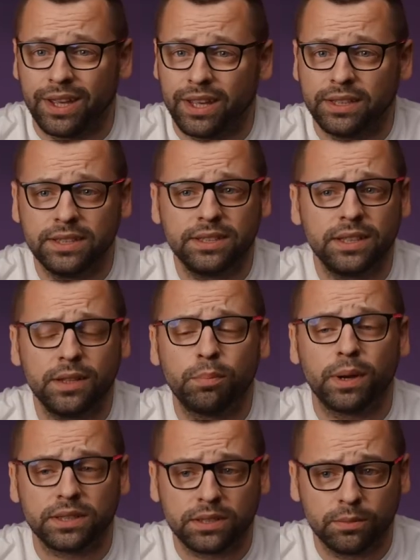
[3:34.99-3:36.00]
It is not
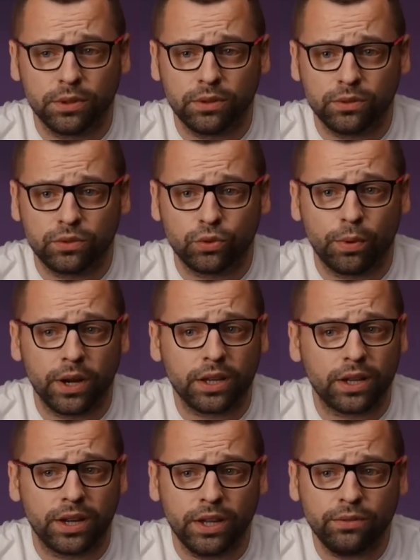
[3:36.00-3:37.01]
possible to break a
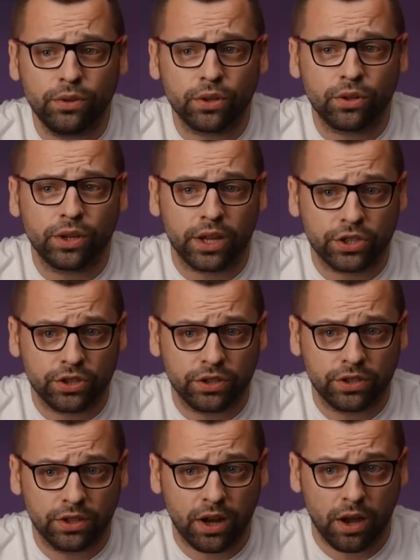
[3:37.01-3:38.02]
network connection
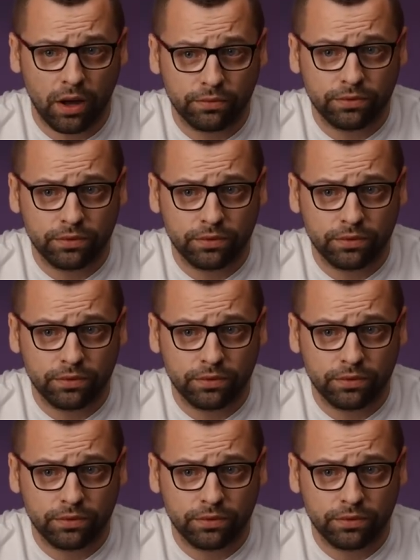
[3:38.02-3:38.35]
in half,